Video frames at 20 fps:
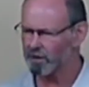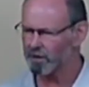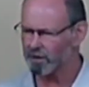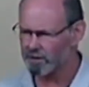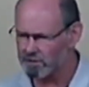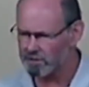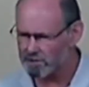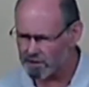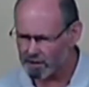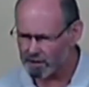in
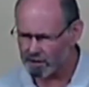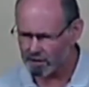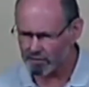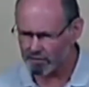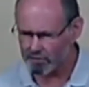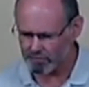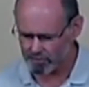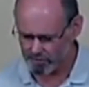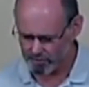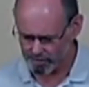
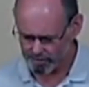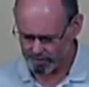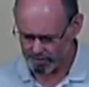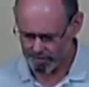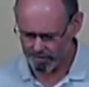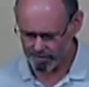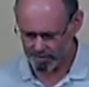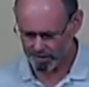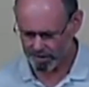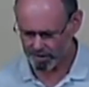ourselves
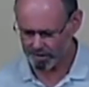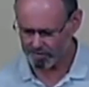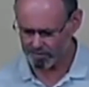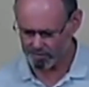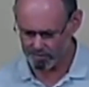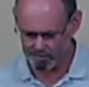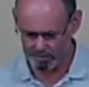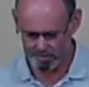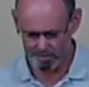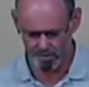and, of
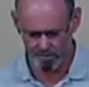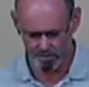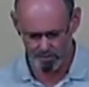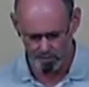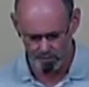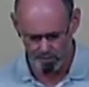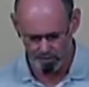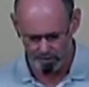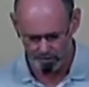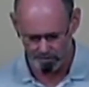course, in the
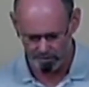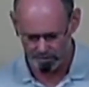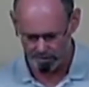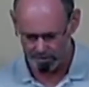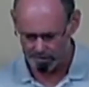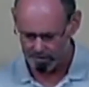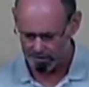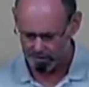world.